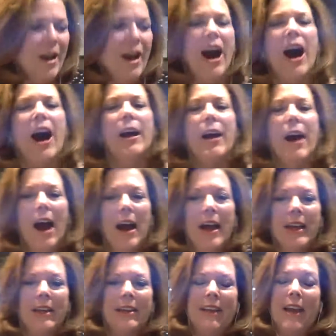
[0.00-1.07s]

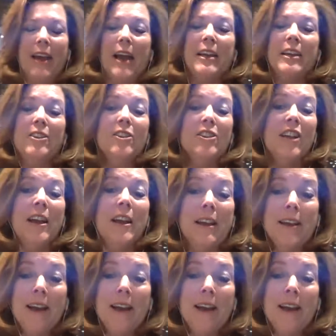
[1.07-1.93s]
I can say